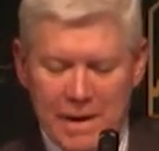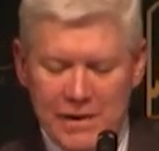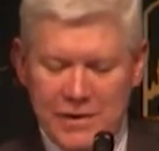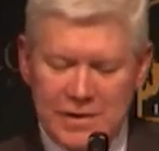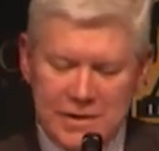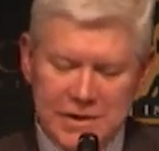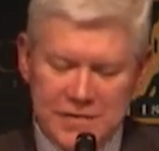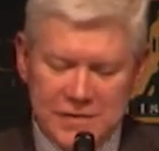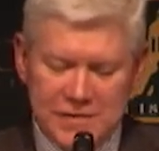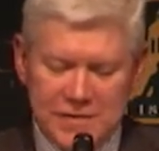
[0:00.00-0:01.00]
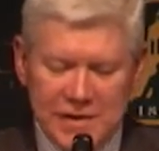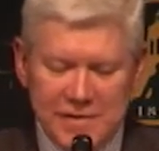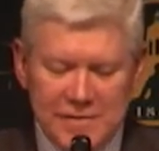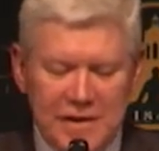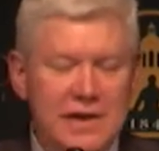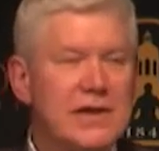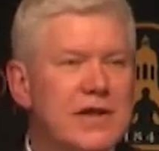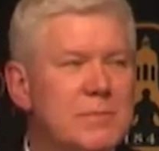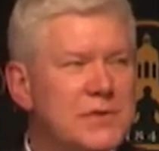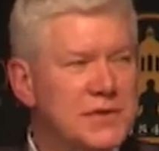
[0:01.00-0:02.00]
then it needs to set aside the
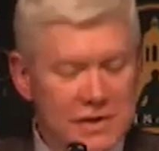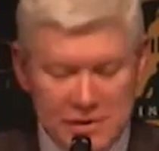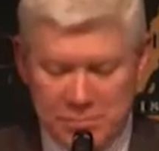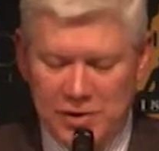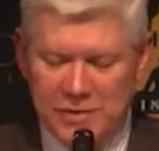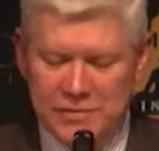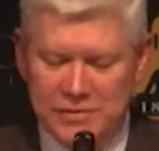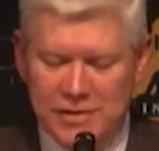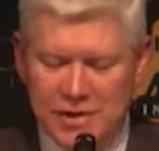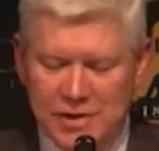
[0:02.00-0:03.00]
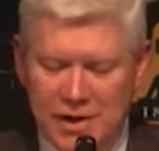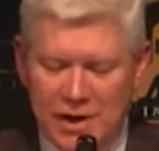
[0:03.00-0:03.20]
absurd posturing